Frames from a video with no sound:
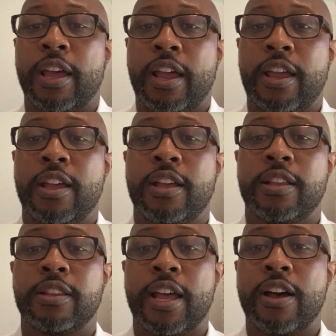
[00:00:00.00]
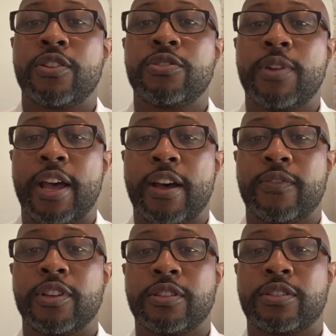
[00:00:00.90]
And now you have
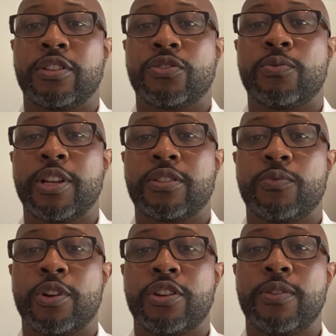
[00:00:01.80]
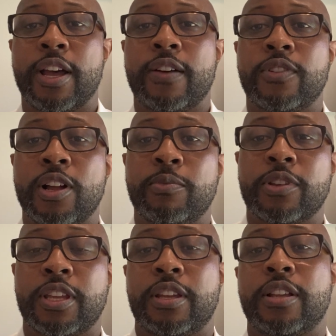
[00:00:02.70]
this situation where you have a couple of
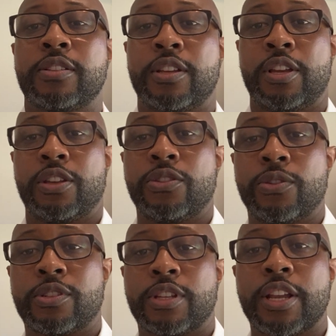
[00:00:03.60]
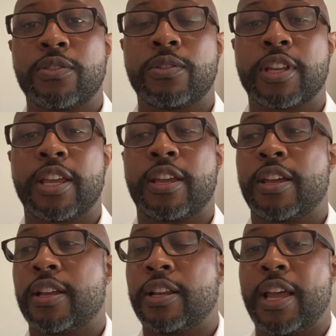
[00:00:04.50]
kids, you're single
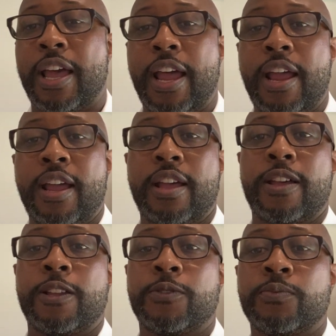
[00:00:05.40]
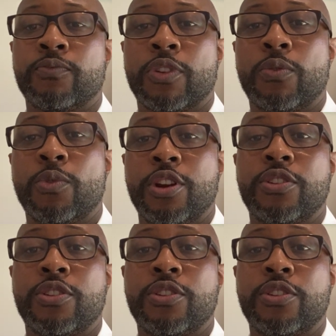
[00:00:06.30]
again, and what do